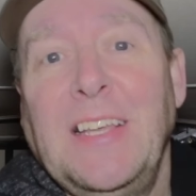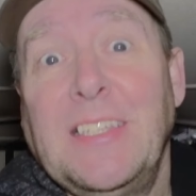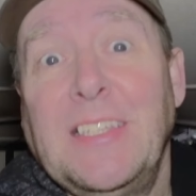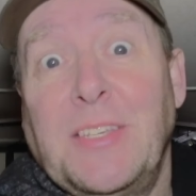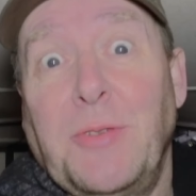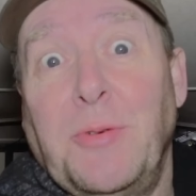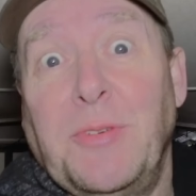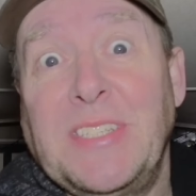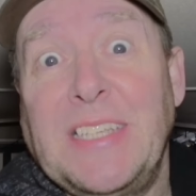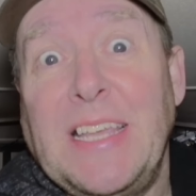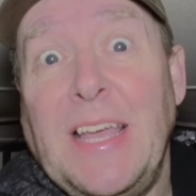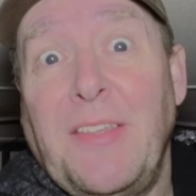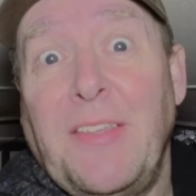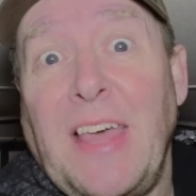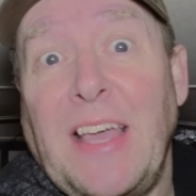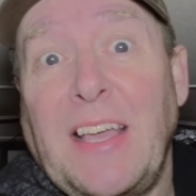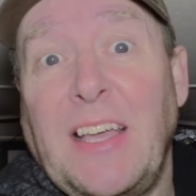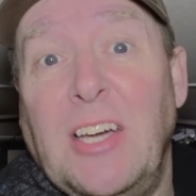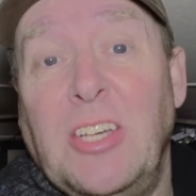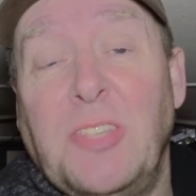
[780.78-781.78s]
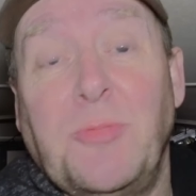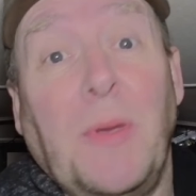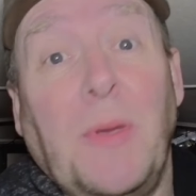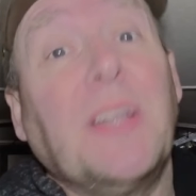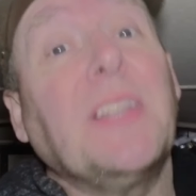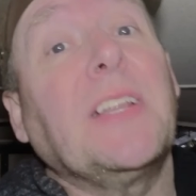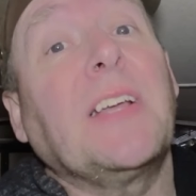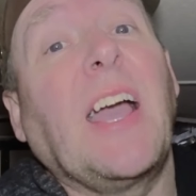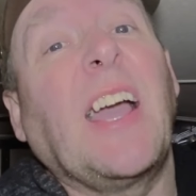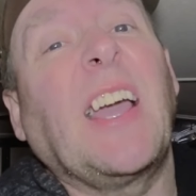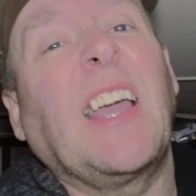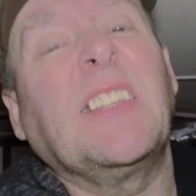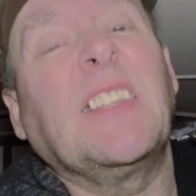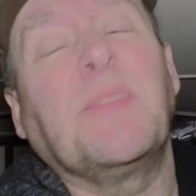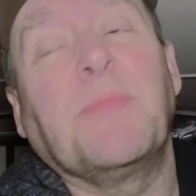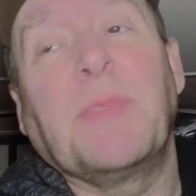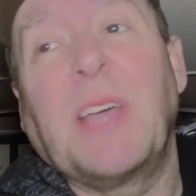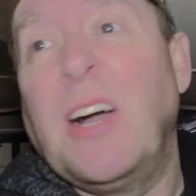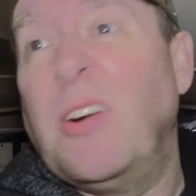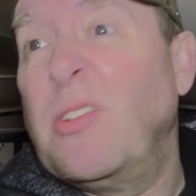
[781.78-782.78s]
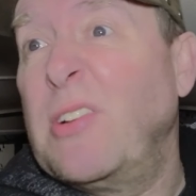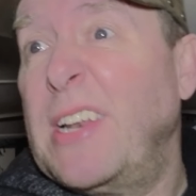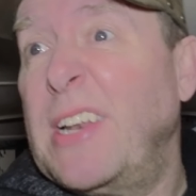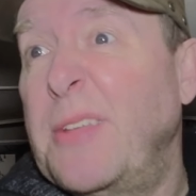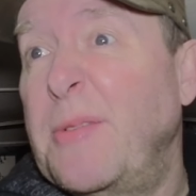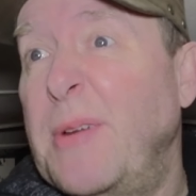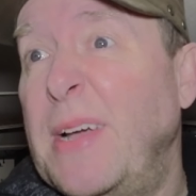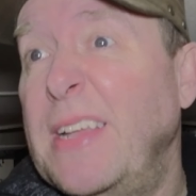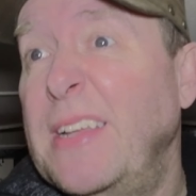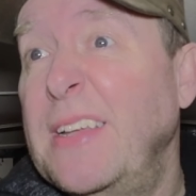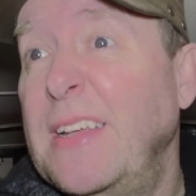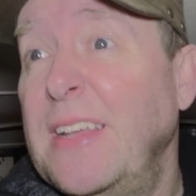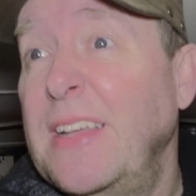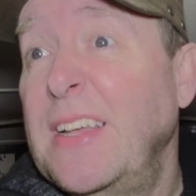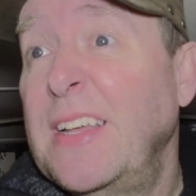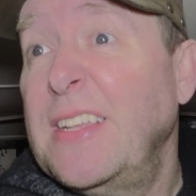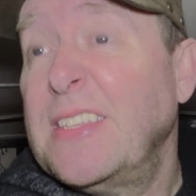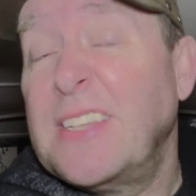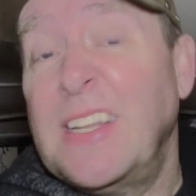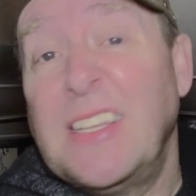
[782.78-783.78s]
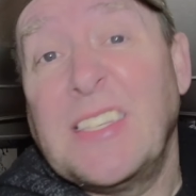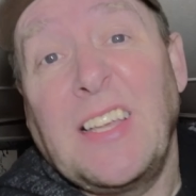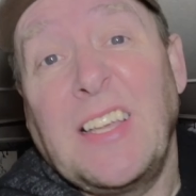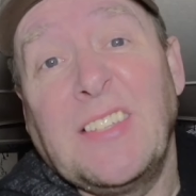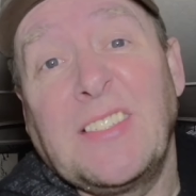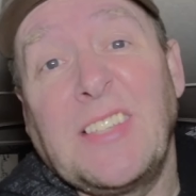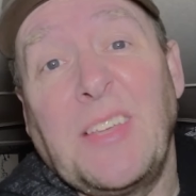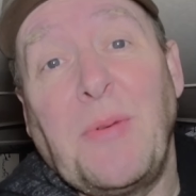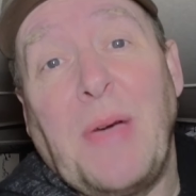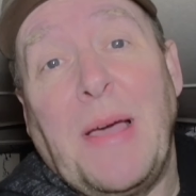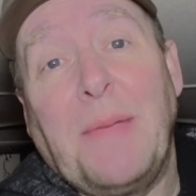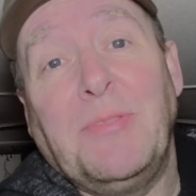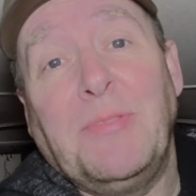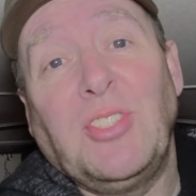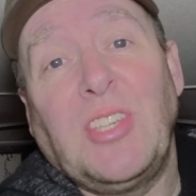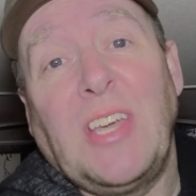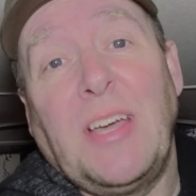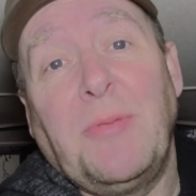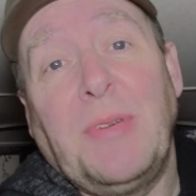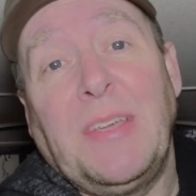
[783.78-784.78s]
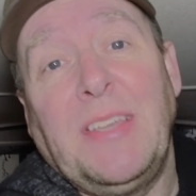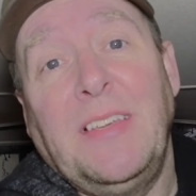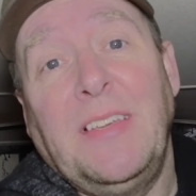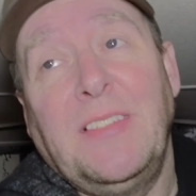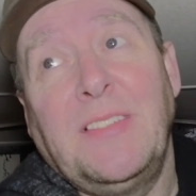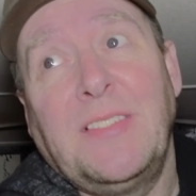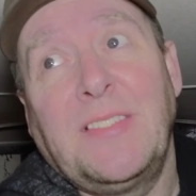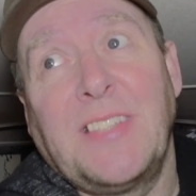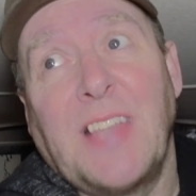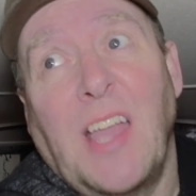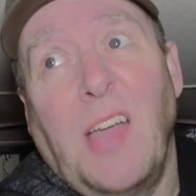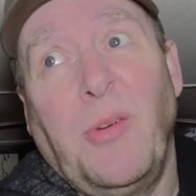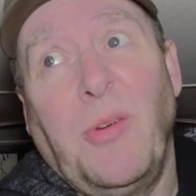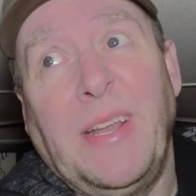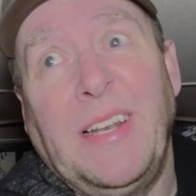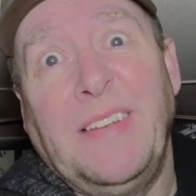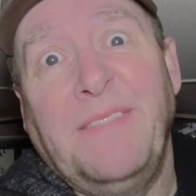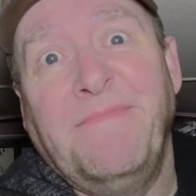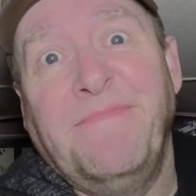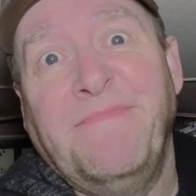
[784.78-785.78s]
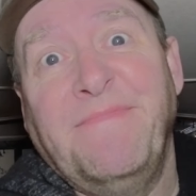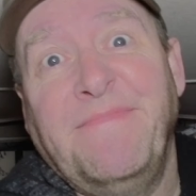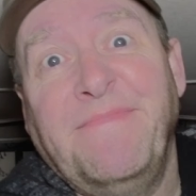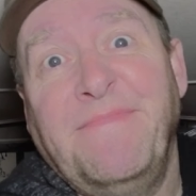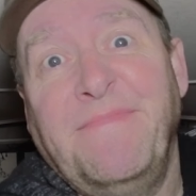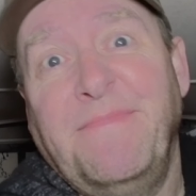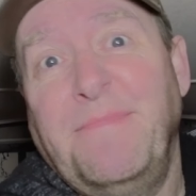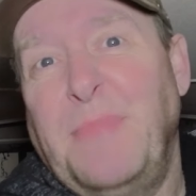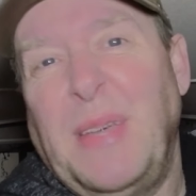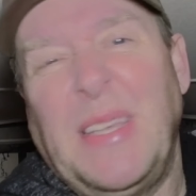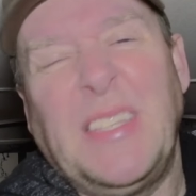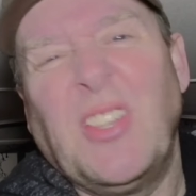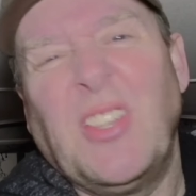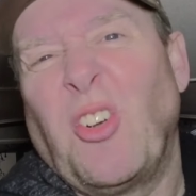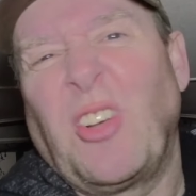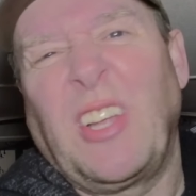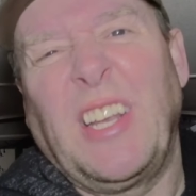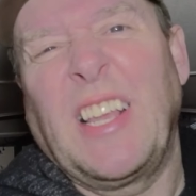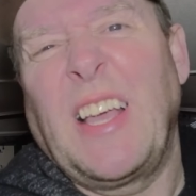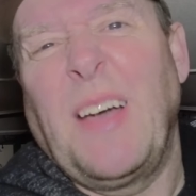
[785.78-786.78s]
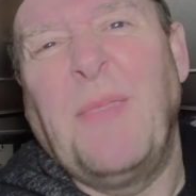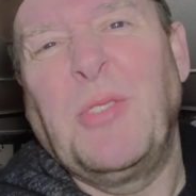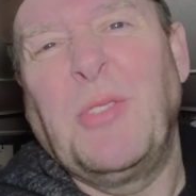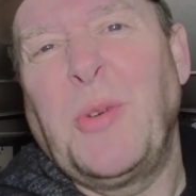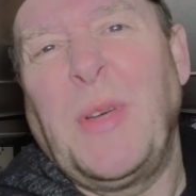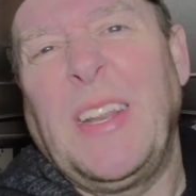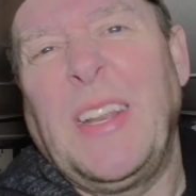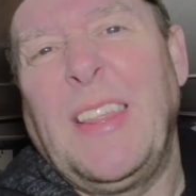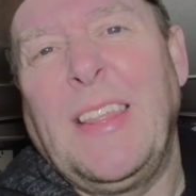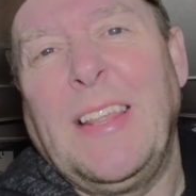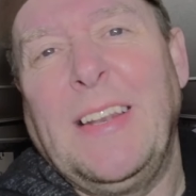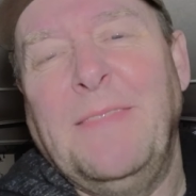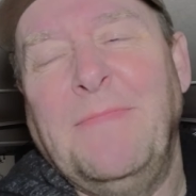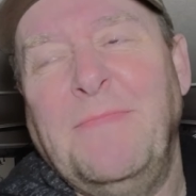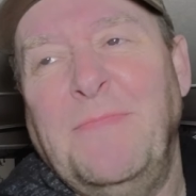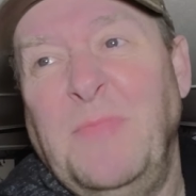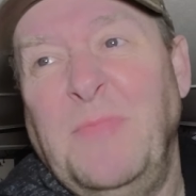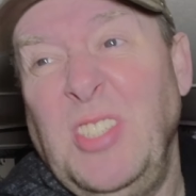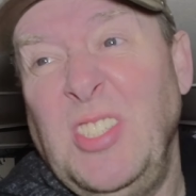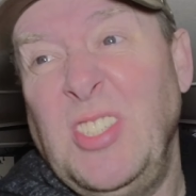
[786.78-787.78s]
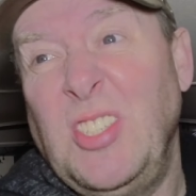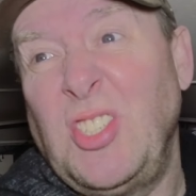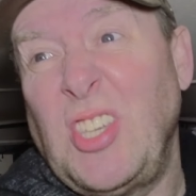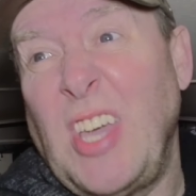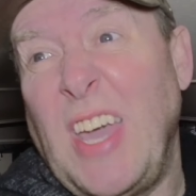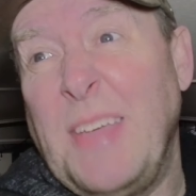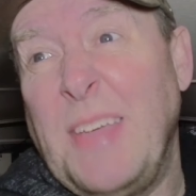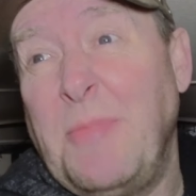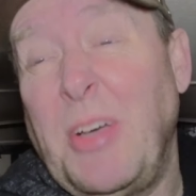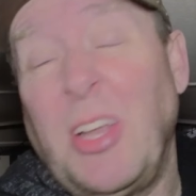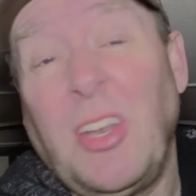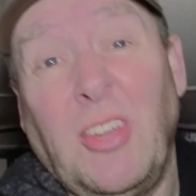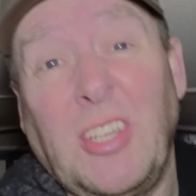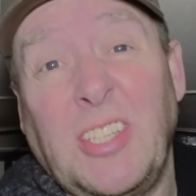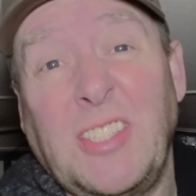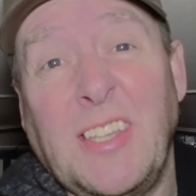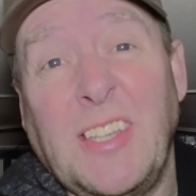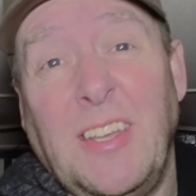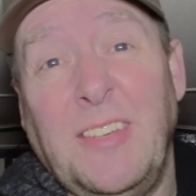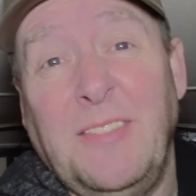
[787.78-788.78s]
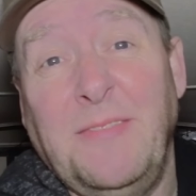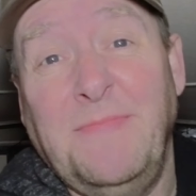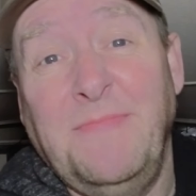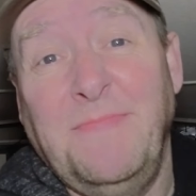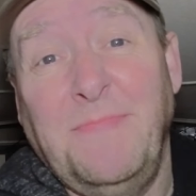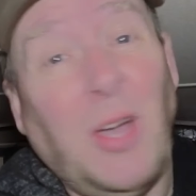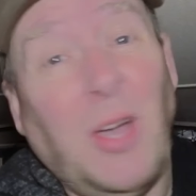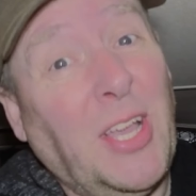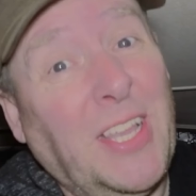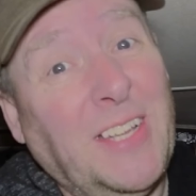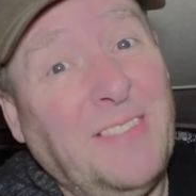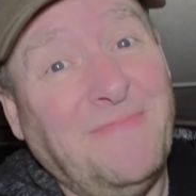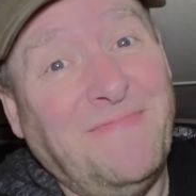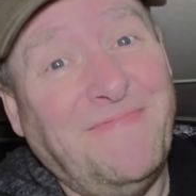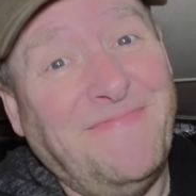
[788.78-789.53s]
So we'll see how that goes, but I'm going to go out and get some coal anyway. So let's go and see what happens, shall we? It's snowing, but it's not going to come to anything, which is a shame. I like snow. Bye.